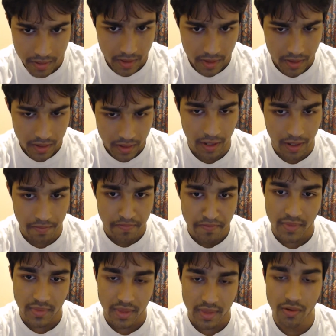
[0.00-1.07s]
that
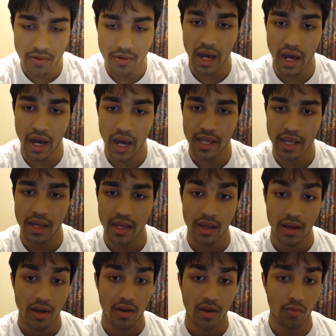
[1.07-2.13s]
you and I
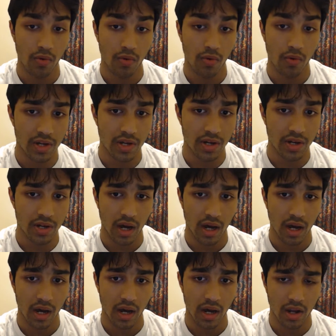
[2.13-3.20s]
would
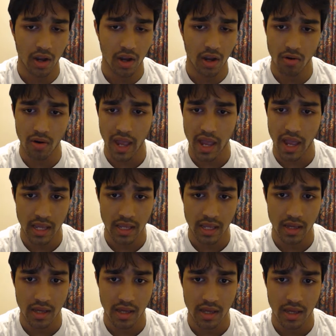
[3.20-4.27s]
go
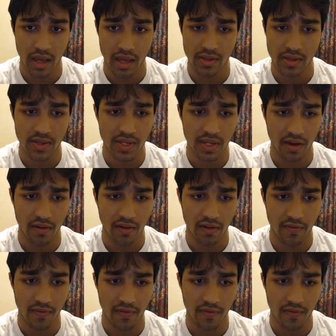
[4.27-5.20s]
hang and stuff,